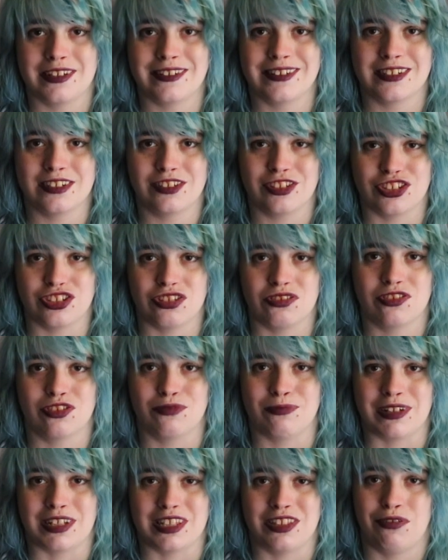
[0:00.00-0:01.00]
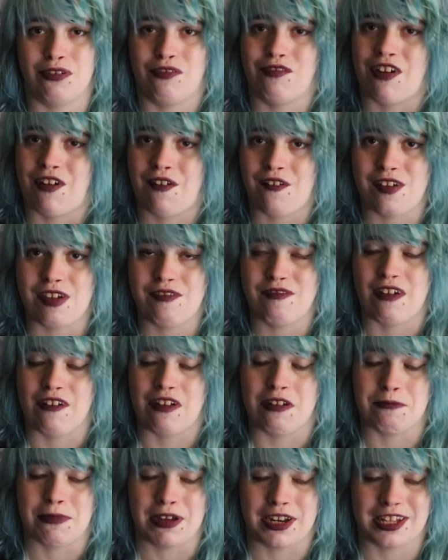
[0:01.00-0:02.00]
It induced me into a very,
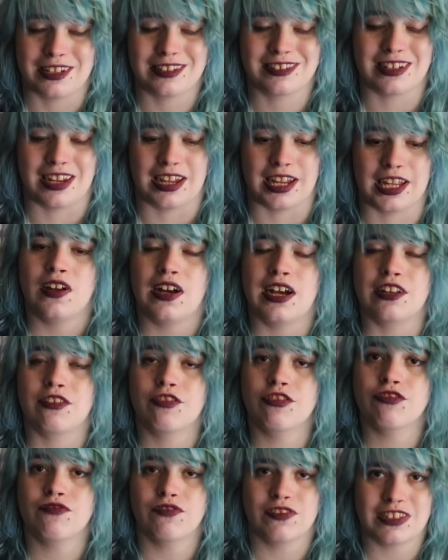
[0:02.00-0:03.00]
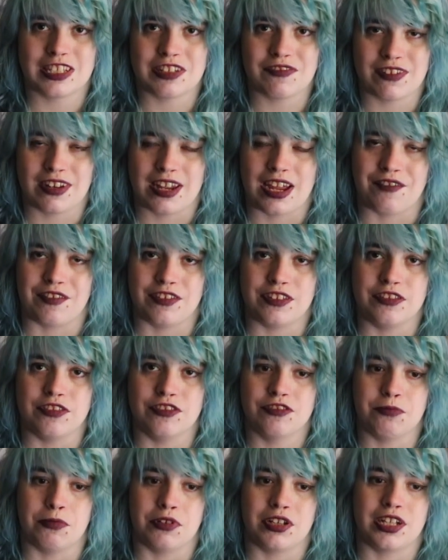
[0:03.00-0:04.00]
very manic state. I'd just received
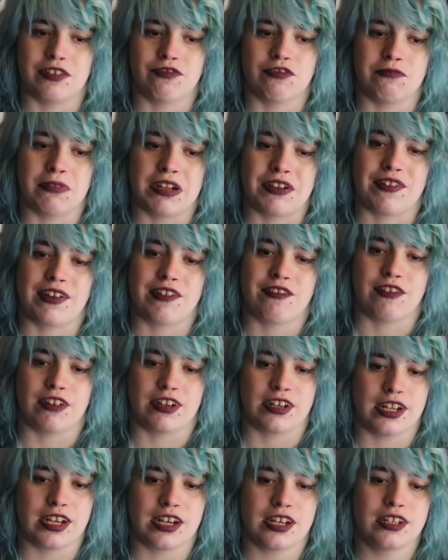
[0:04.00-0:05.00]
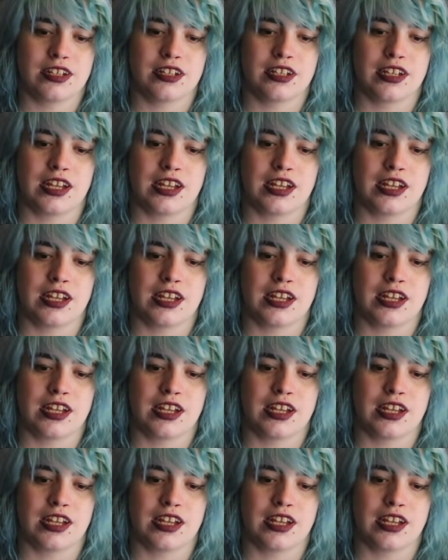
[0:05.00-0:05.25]
inheritance money from my great granddad.